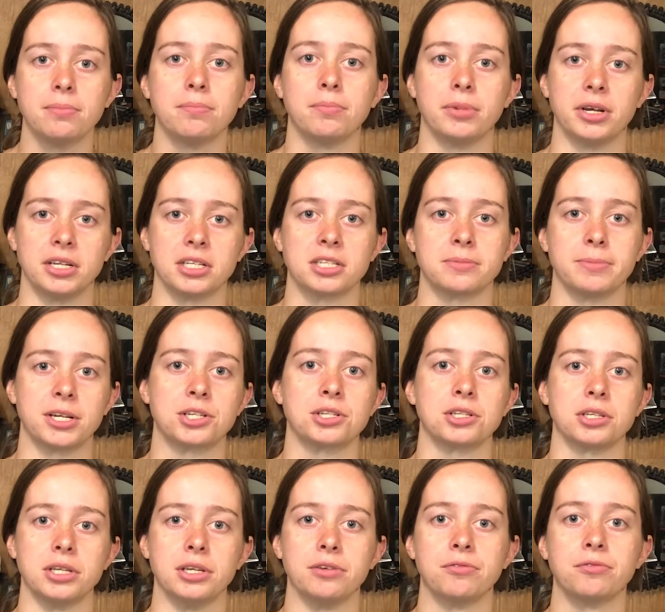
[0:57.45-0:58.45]
but
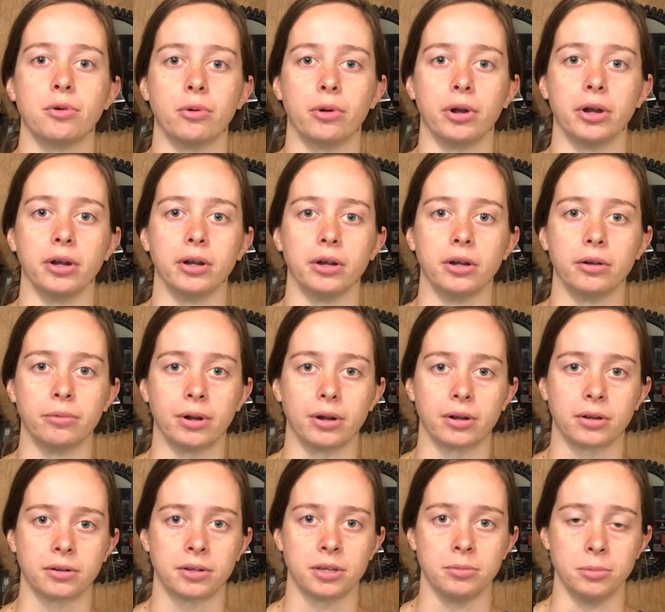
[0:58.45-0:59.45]
especially for
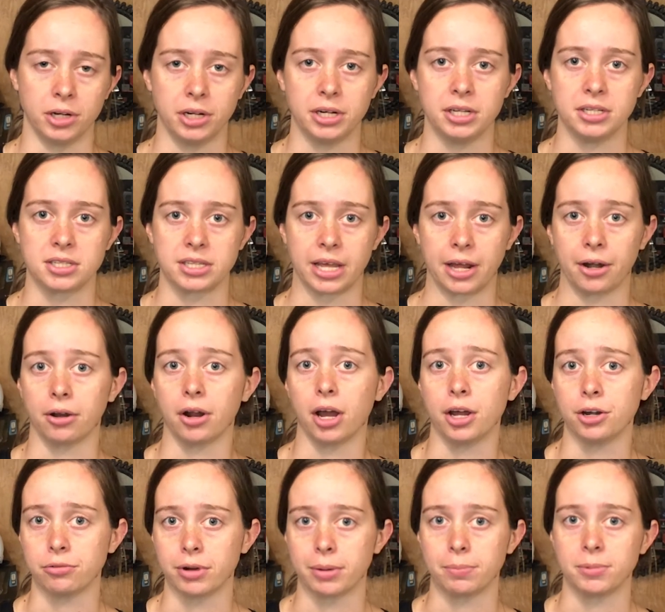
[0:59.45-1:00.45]
communities that are
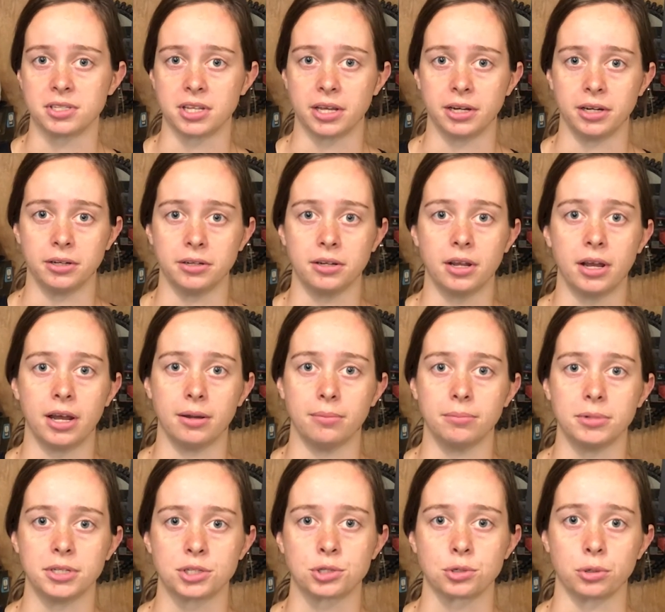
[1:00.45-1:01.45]
underrepresented
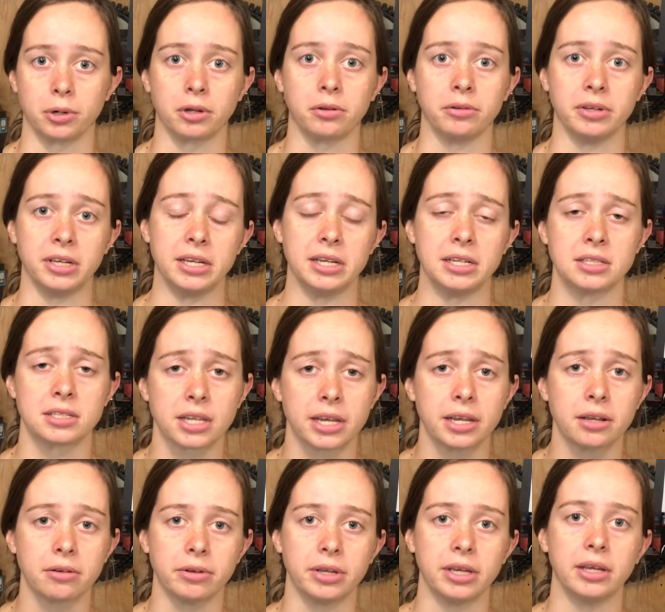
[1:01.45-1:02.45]
historically in
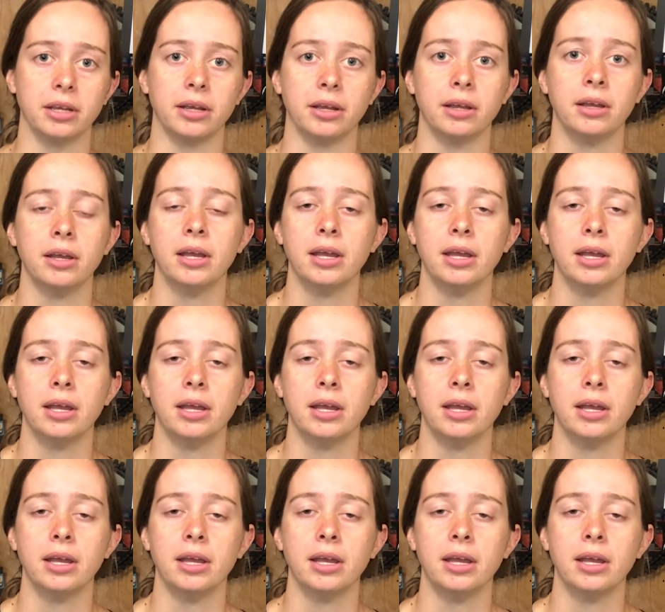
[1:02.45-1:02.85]
cycling.